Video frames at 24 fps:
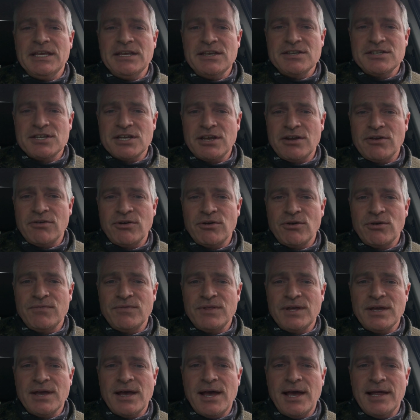interior of
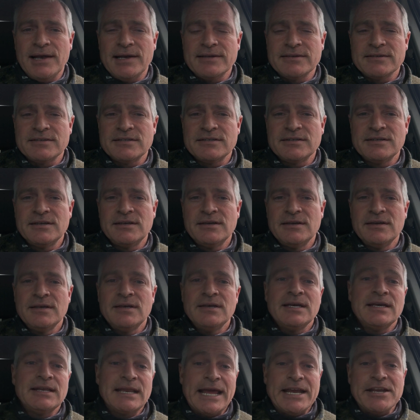the island.
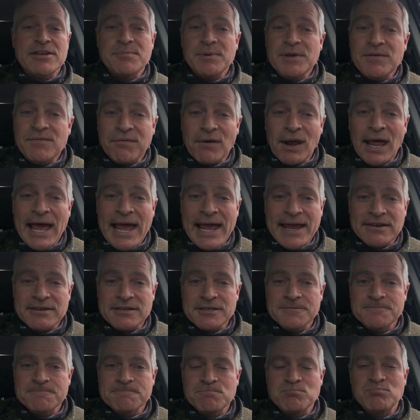It had to be flat.
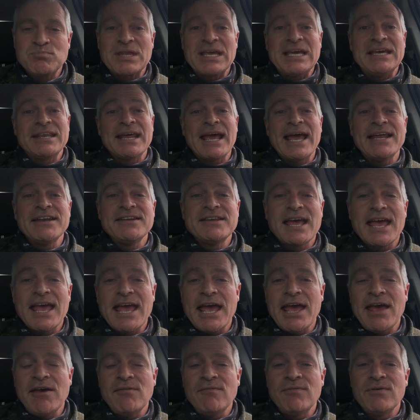It had to
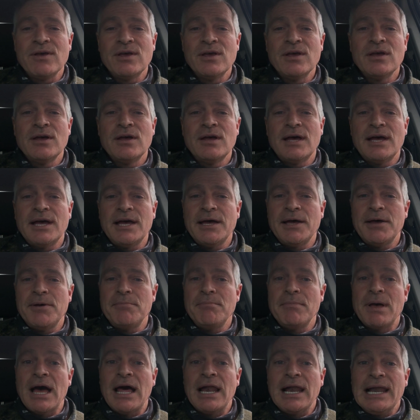have
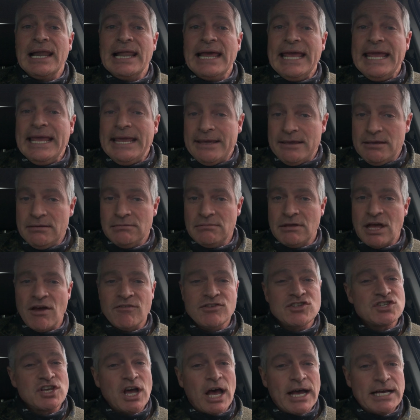a lake, a
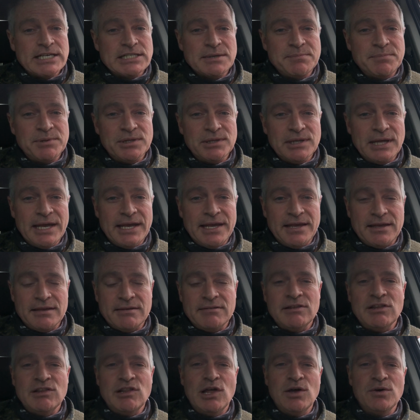sizable lake,
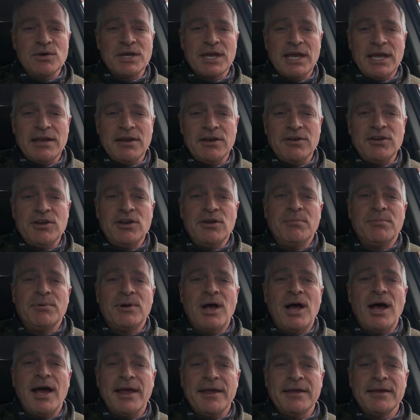located
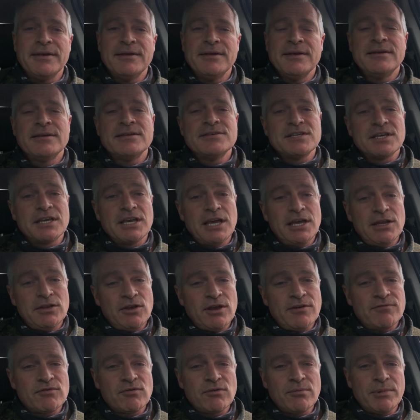nearby. Because again, you
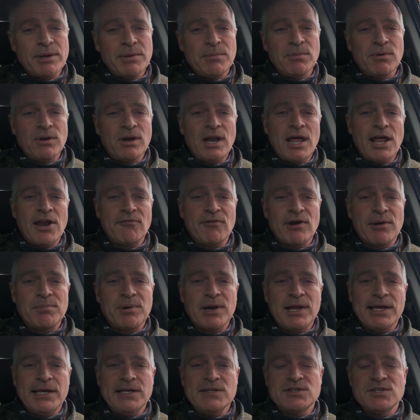have to remember, a lot of our
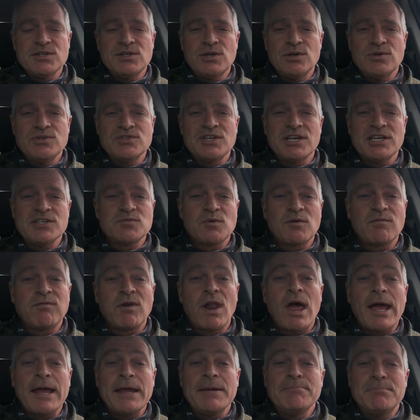planes in those days were
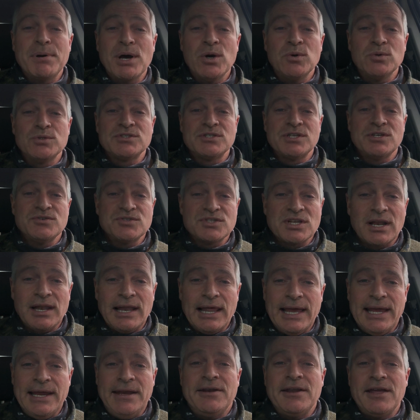flying boats. They used to
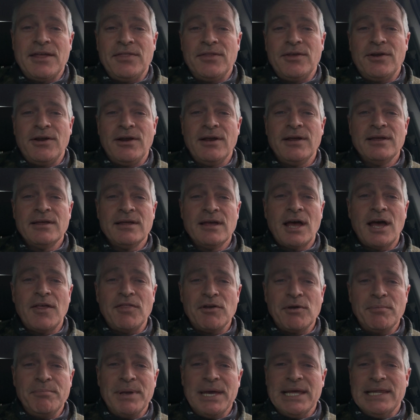land on
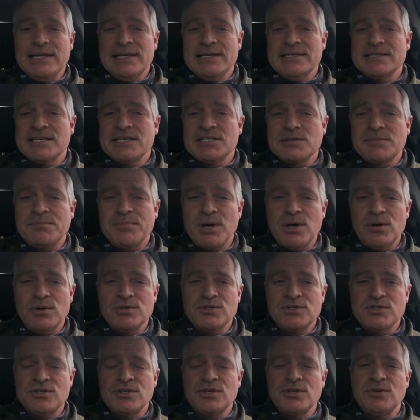their bellies as
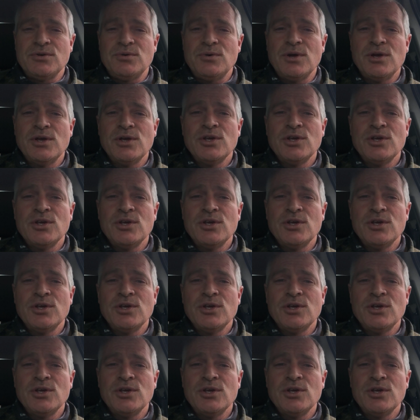opposed to